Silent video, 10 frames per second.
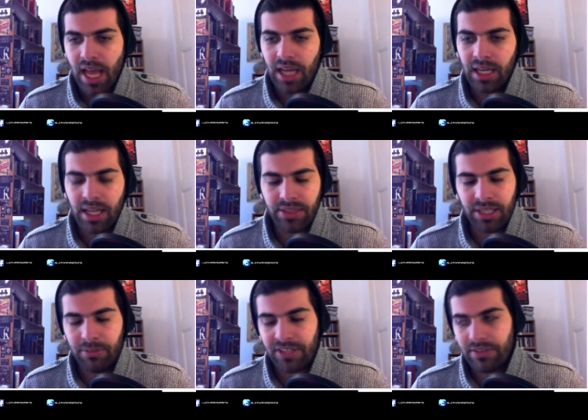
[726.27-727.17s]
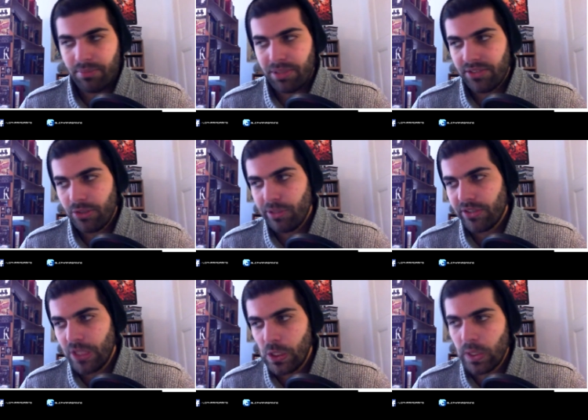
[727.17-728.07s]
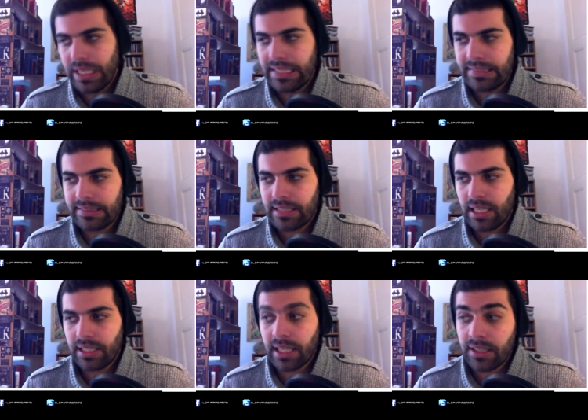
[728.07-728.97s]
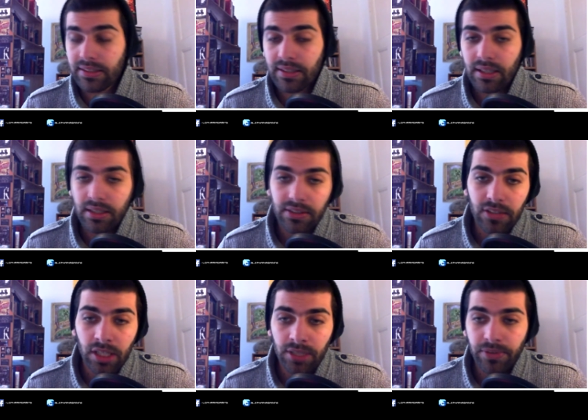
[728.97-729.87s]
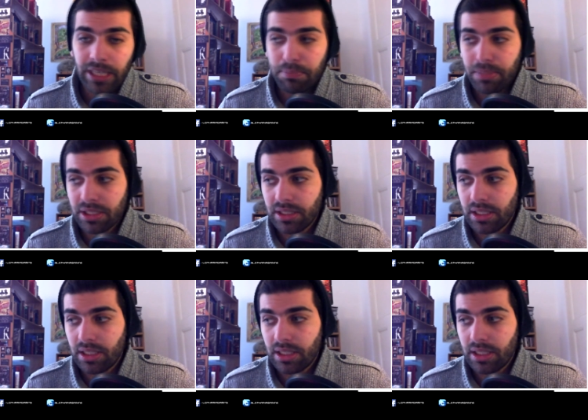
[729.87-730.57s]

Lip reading: Other demons having +2/+2 is a nice side effect, but